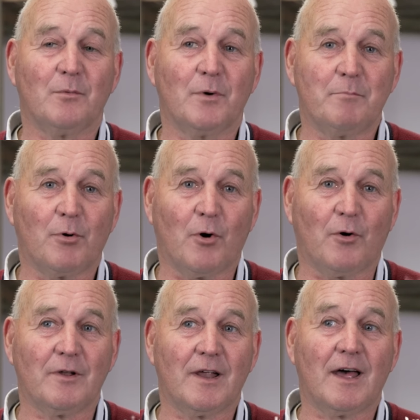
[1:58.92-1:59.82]
We
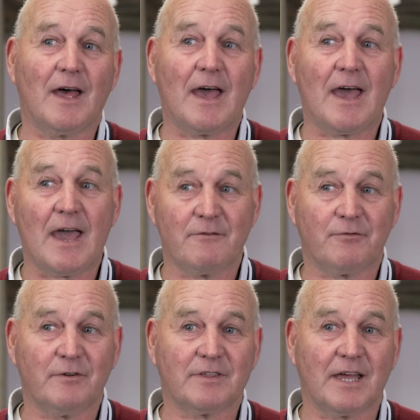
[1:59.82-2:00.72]
bought
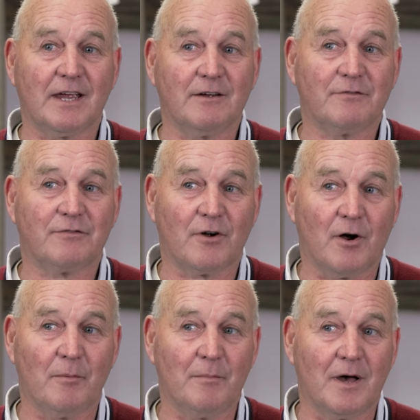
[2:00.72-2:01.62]
everything
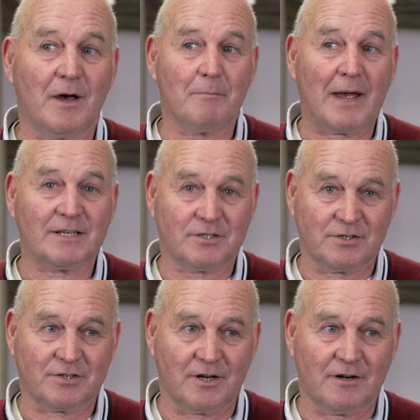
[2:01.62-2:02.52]
from
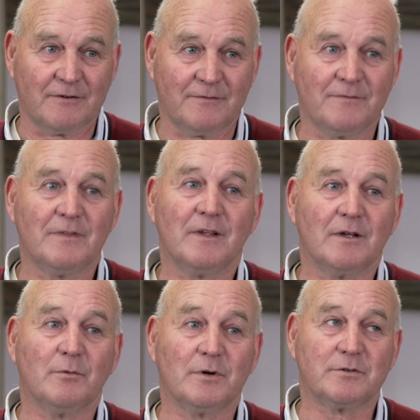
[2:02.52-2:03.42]
Manchester,
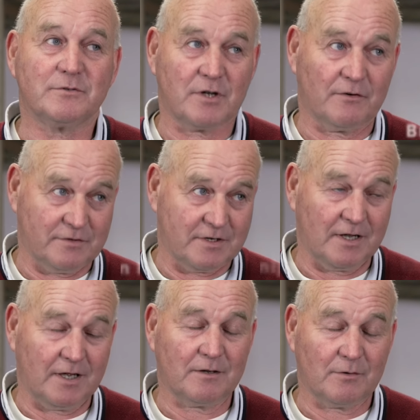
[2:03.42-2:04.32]
which was
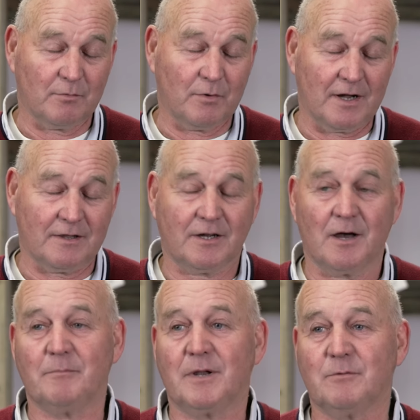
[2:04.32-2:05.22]
obviously where the
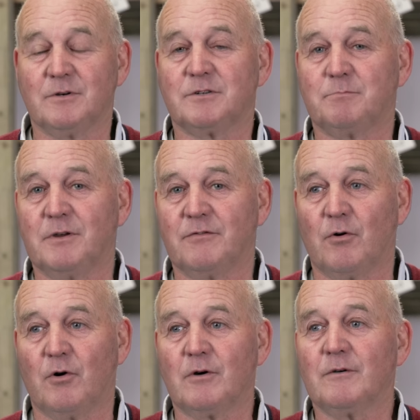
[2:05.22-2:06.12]
company was
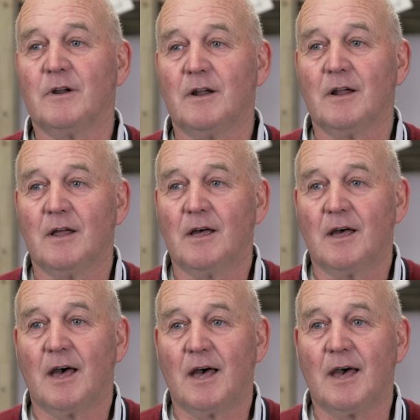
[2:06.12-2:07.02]
before.
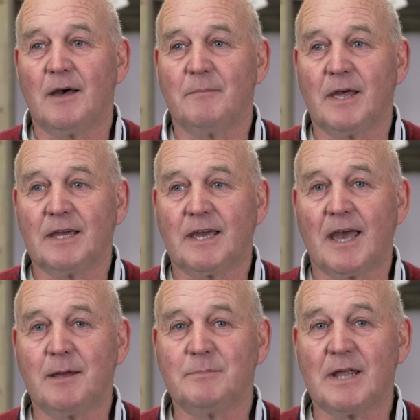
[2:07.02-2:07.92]
It
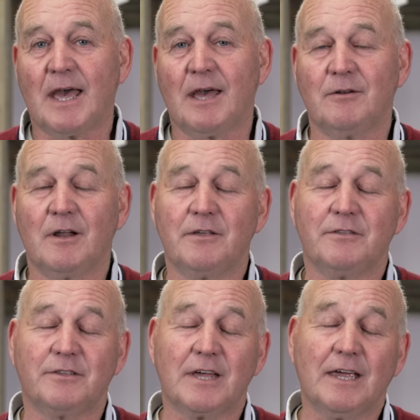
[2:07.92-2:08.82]
came down, I
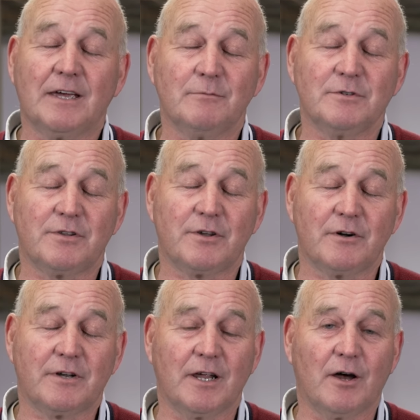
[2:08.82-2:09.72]
think it was
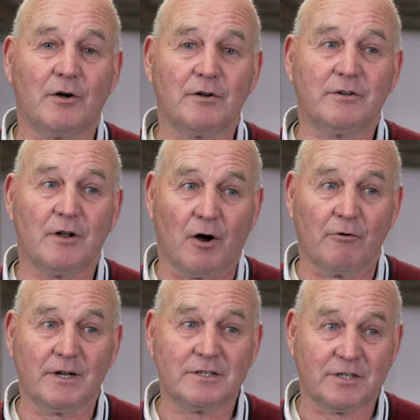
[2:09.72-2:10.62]
30-odd
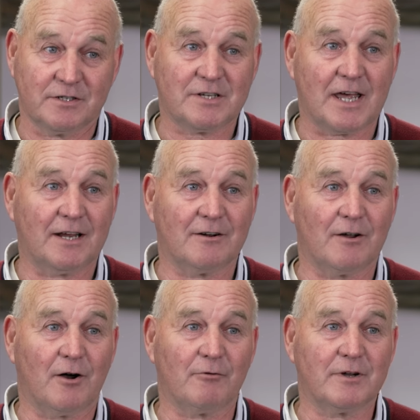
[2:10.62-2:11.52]
lorries, container
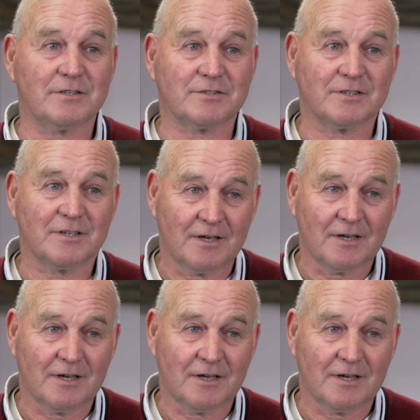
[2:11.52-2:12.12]
lorries,